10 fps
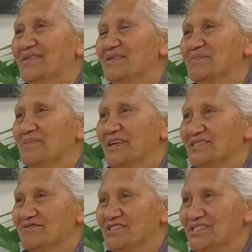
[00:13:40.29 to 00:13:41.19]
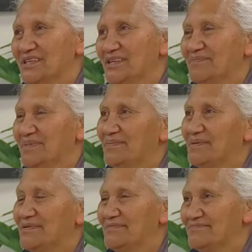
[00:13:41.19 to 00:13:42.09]
What makes resilient
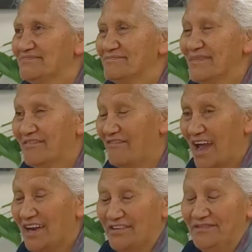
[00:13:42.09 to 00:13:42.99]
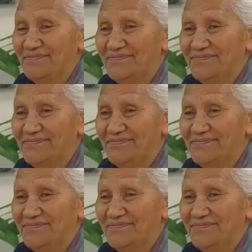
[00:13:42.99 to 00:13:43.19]
people? They're whānau.